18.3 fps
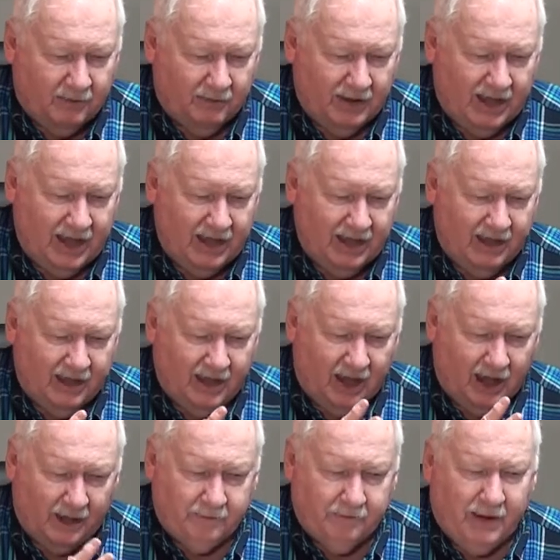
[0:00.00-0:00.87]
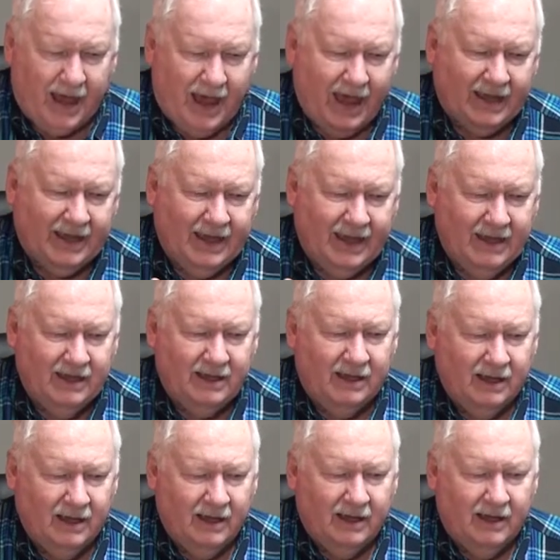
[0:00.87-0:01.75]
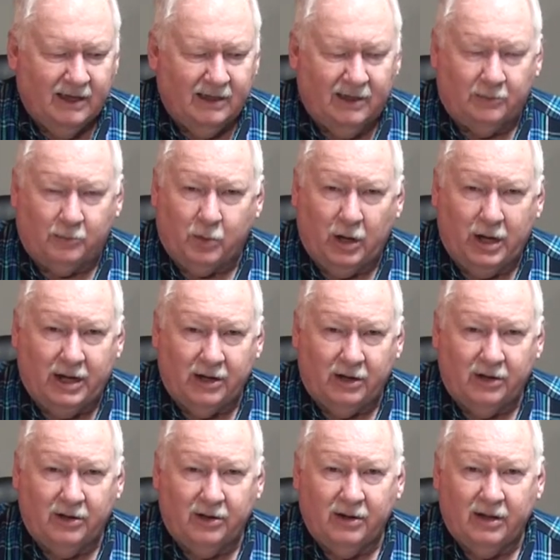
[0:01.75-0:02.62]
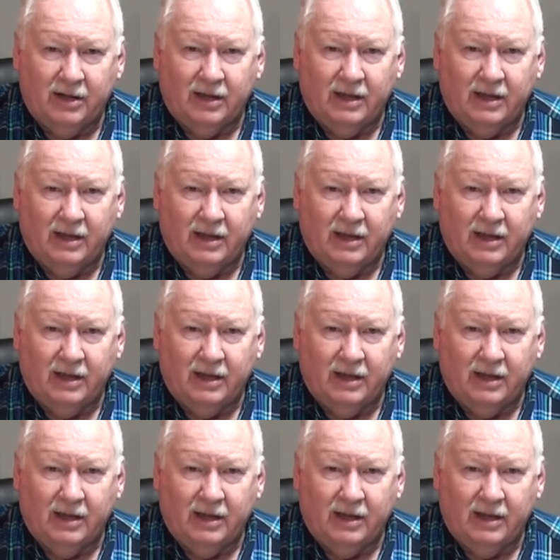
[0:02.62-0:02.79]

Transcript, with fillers: me unpacking the printer,